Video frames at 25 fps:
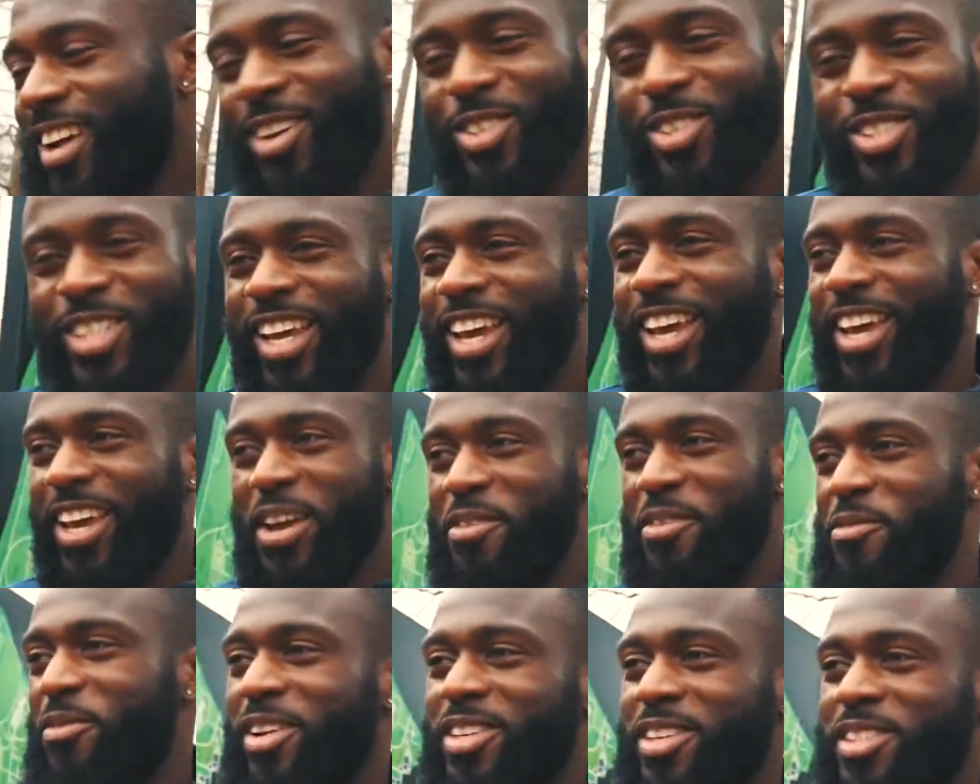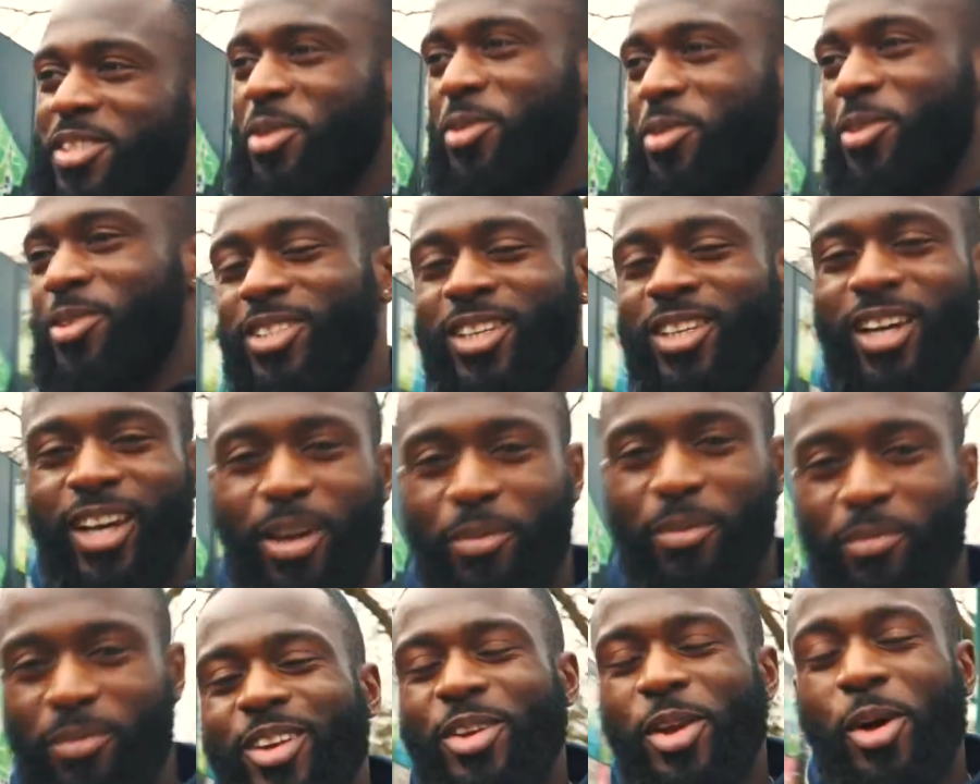I'll say it every single
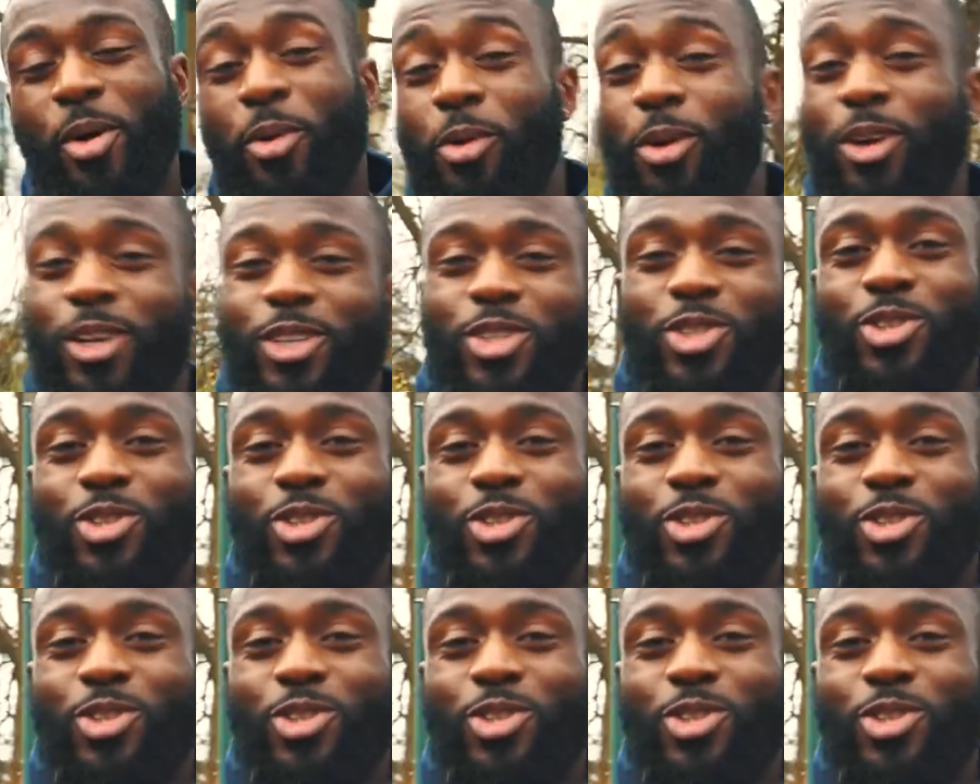time, y'all are